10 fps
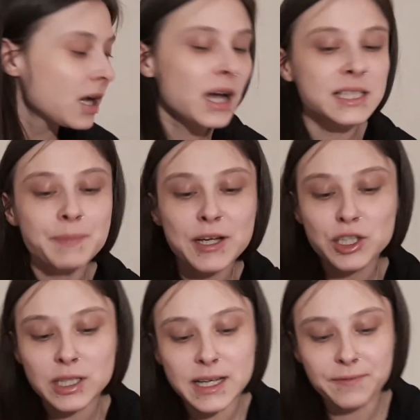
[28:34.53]

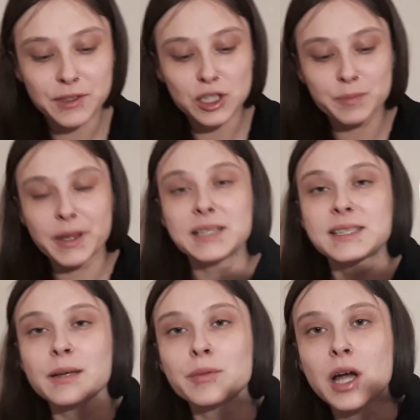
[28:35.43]
Especially if there's been
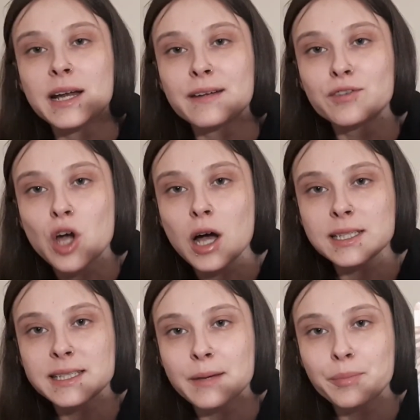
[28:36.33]
some kind of
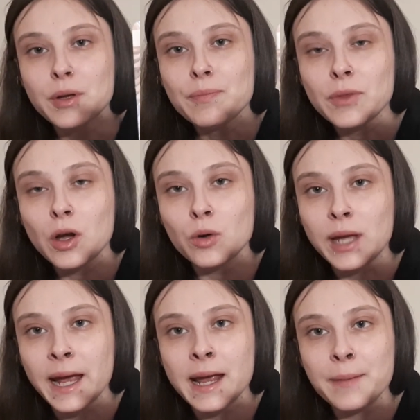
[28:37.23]
gossip,
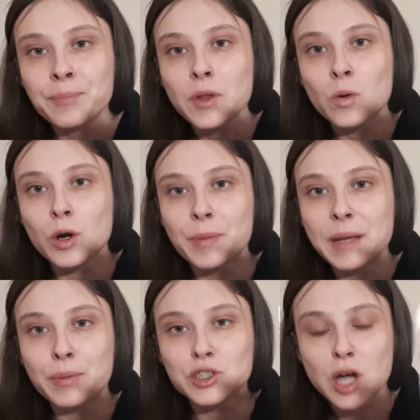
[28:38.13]
okay, or
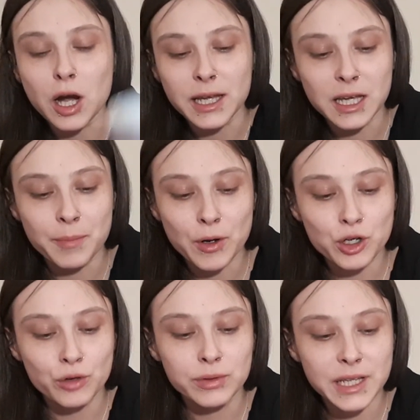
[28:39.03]
people talking about
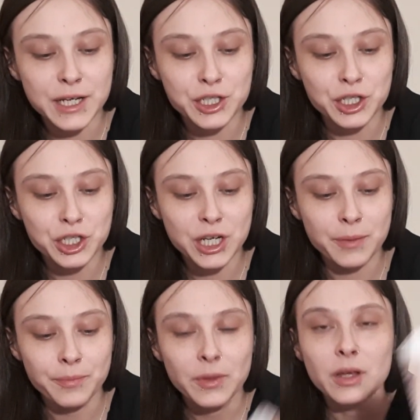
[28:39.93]
your
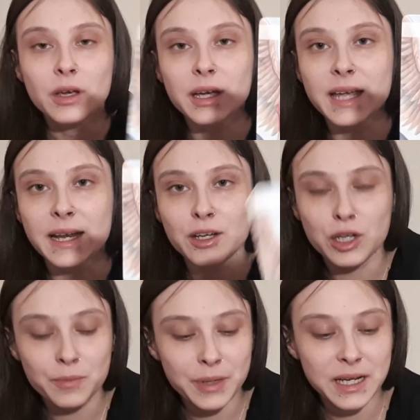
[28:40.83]
relationship. Again, it
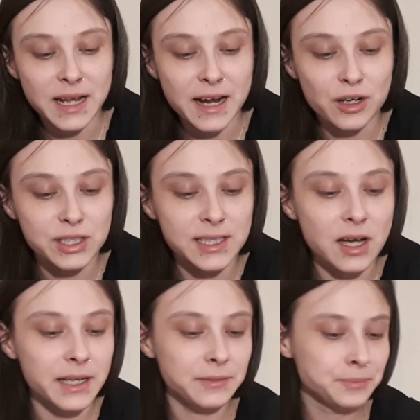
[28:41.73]
could be an air
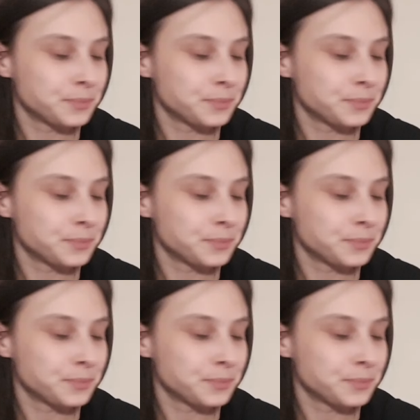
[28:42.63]
sign.